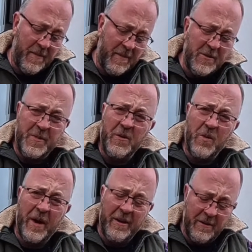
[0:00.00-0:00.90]
It's been a
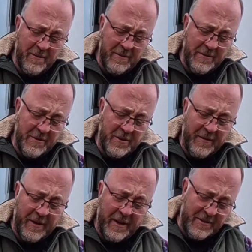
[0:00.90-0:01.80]
while since
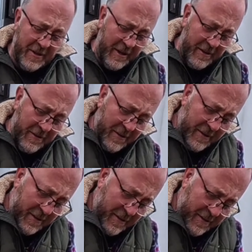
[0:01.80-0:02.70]
I've last had
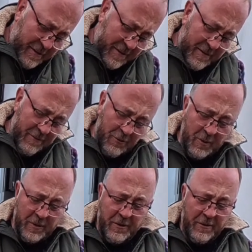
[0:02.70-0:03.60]

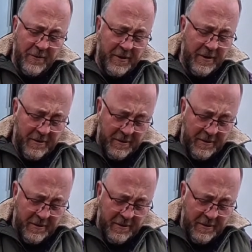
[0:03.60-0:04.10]
normal coffee.